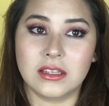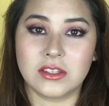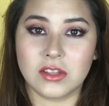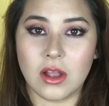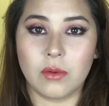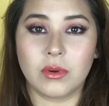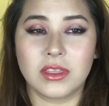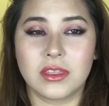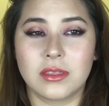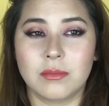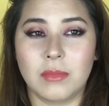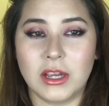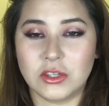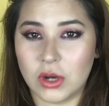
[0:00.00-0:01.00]
it's not worth
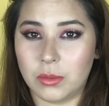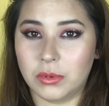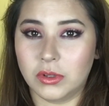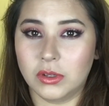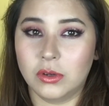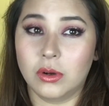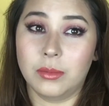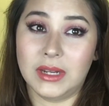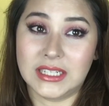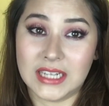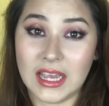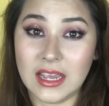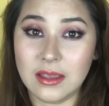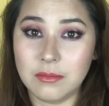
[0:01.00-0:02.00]
my trouble or my
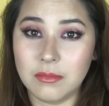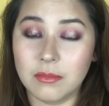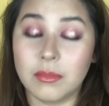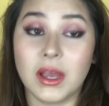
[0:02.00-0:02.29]
time,